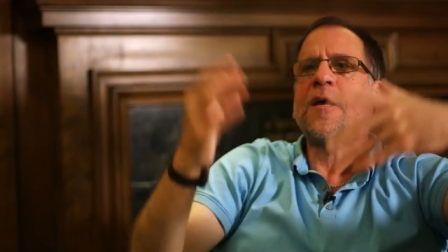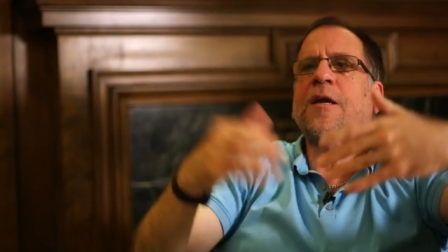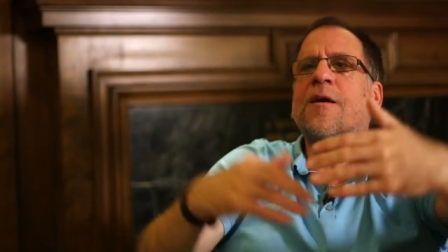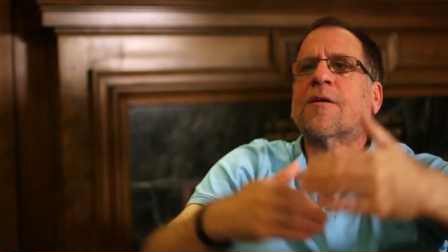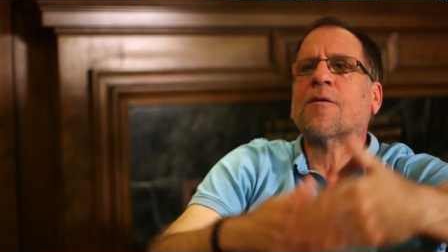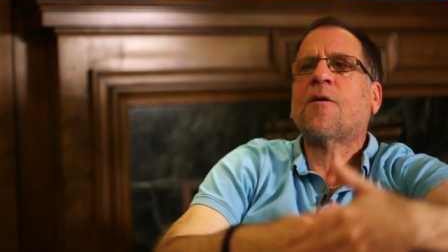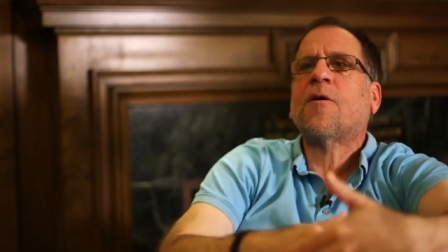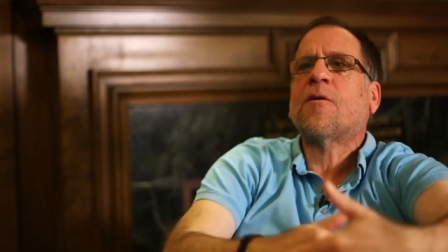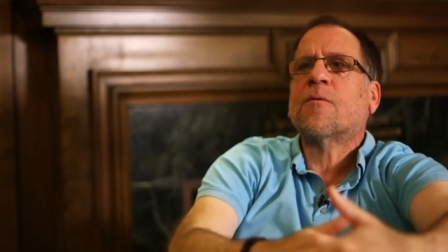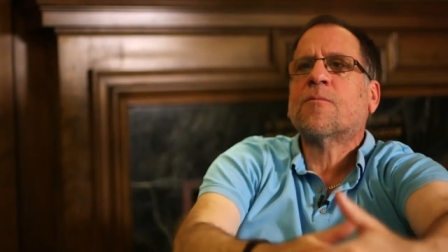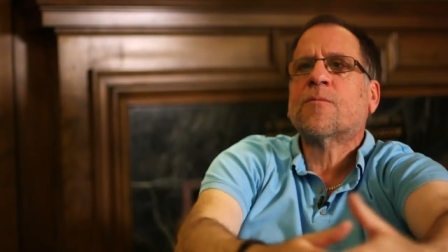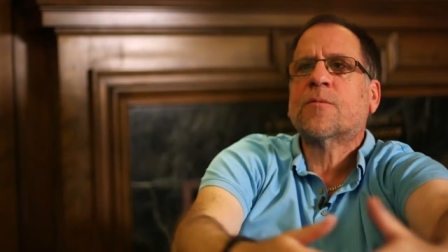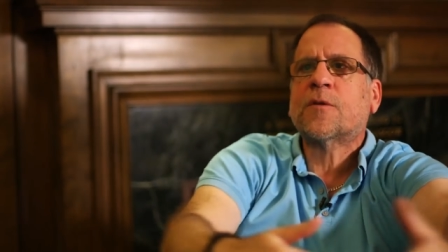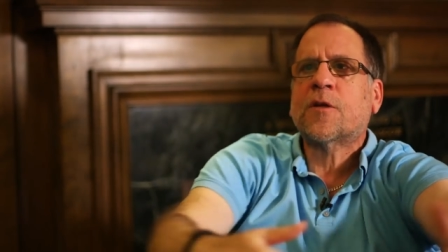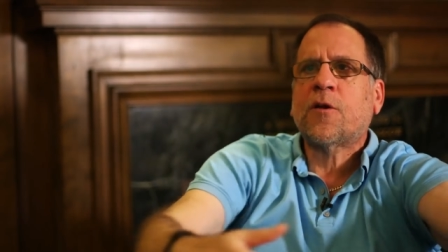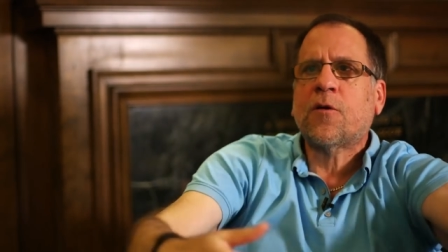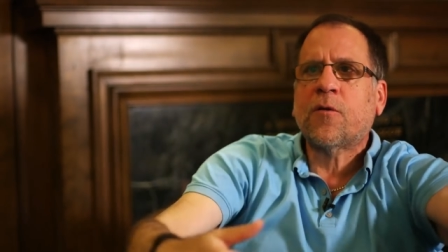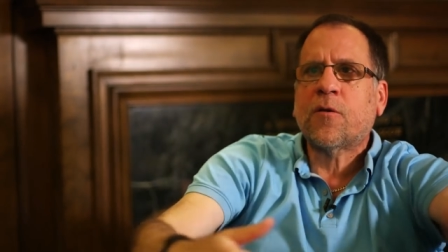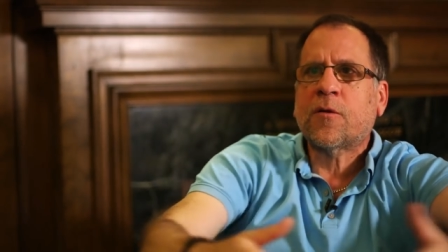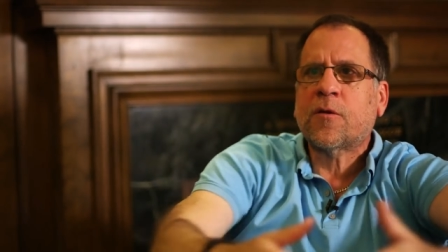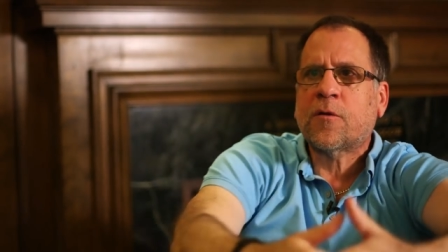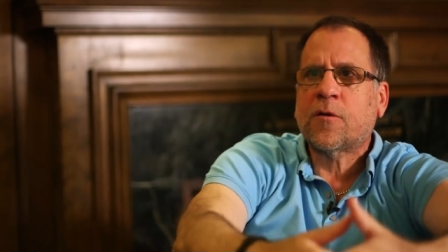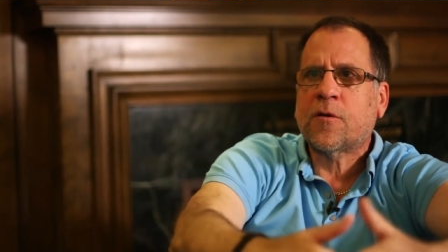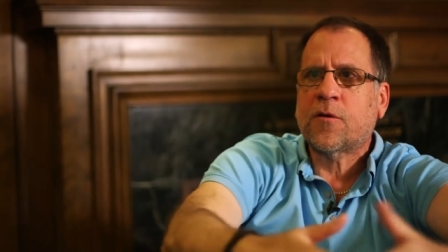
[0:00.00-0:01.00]
Like, you
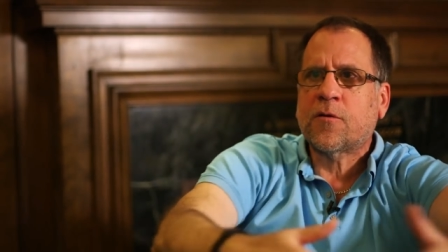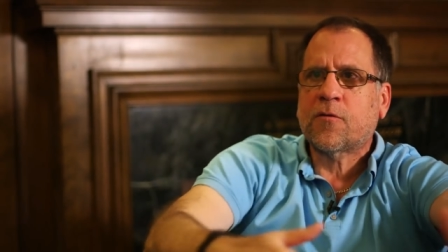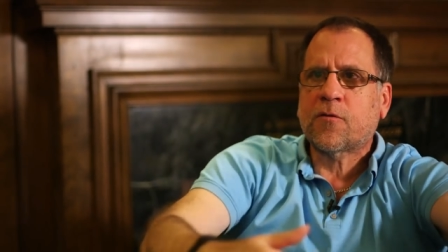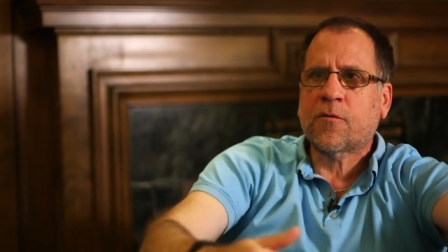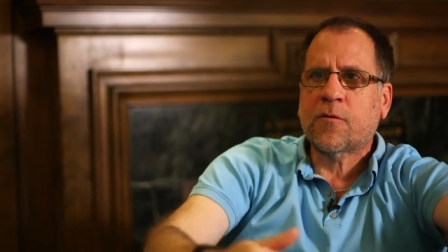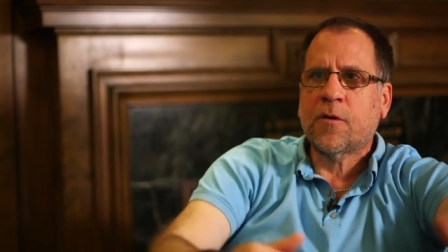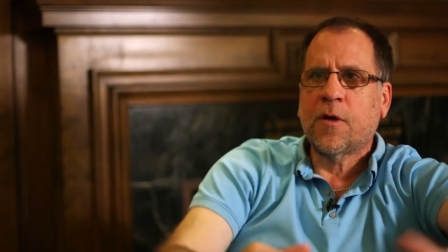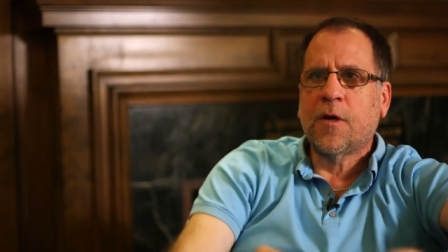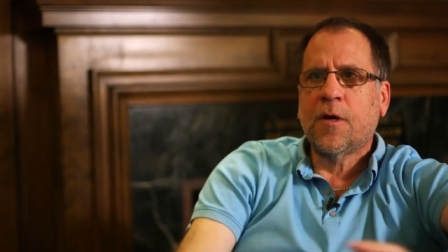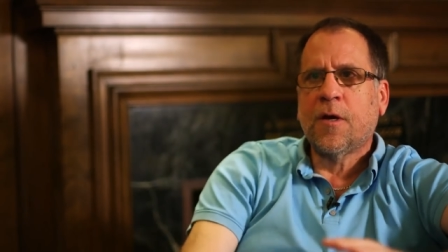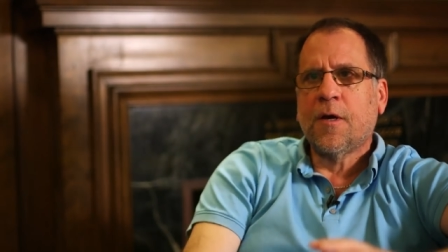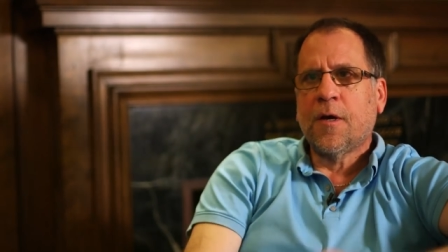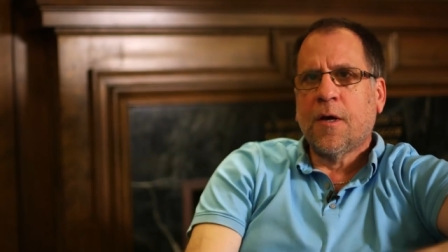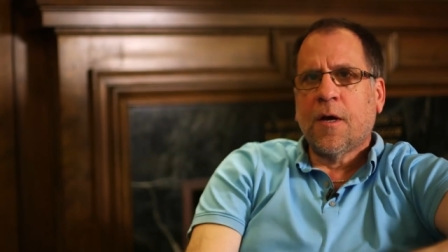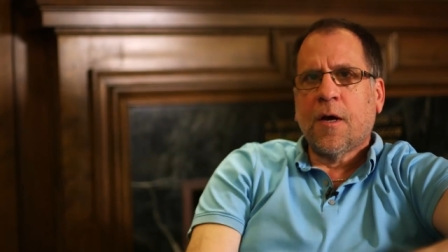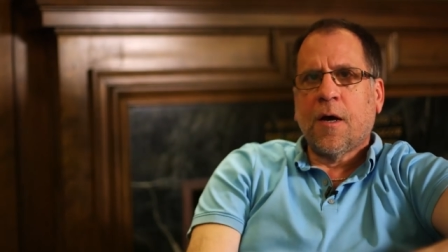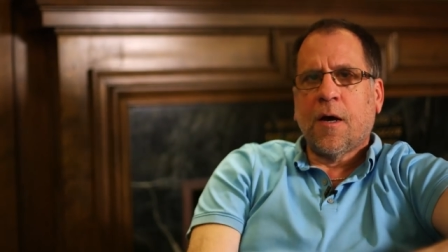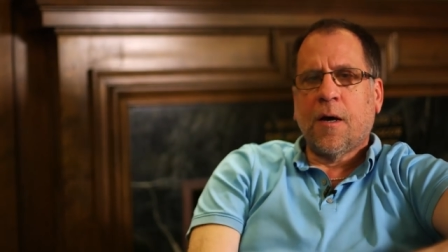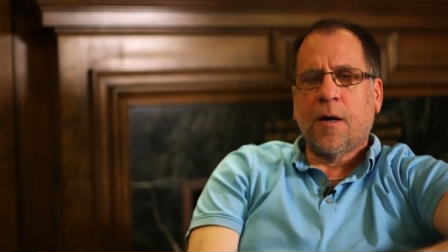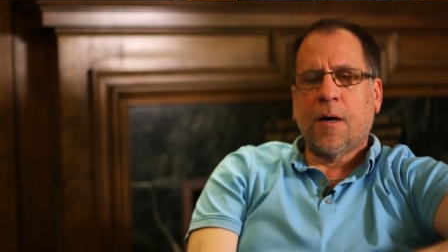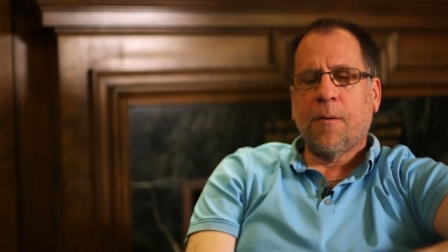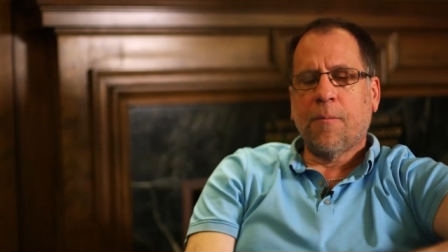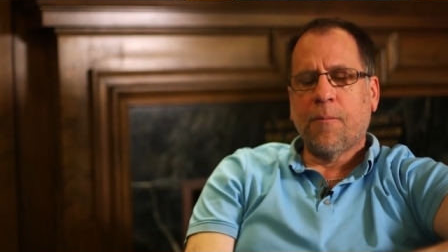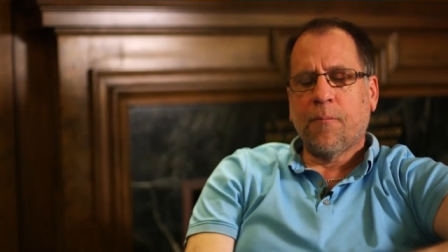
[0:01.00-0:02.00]
know, there's,
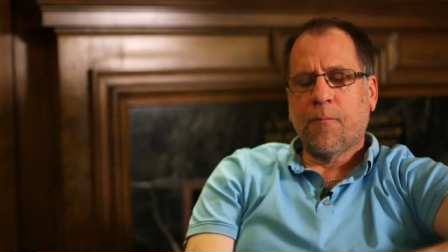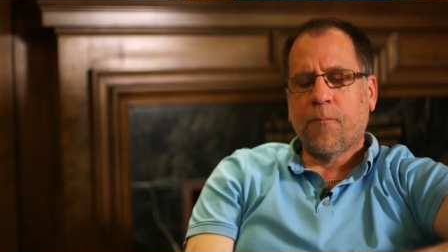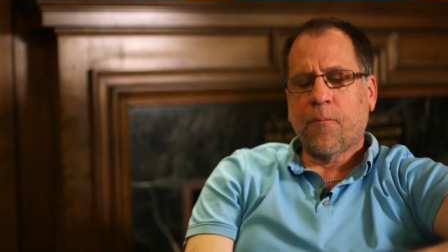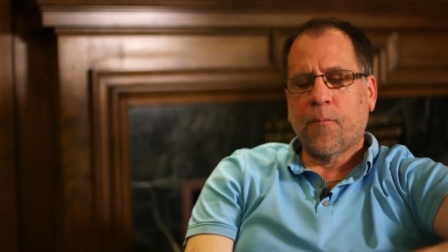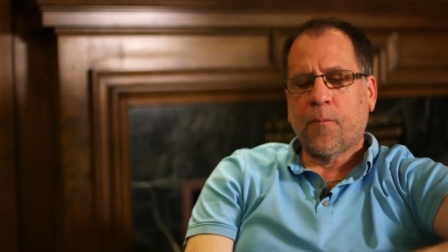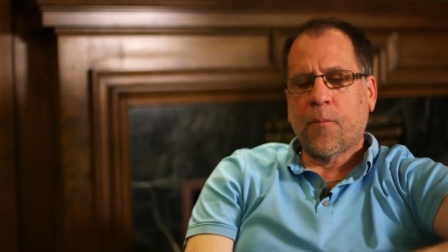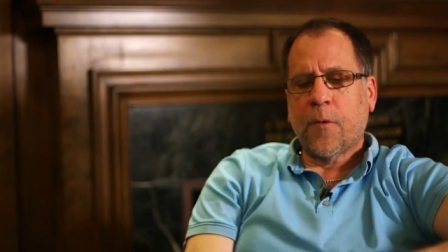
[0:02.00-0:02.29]
um,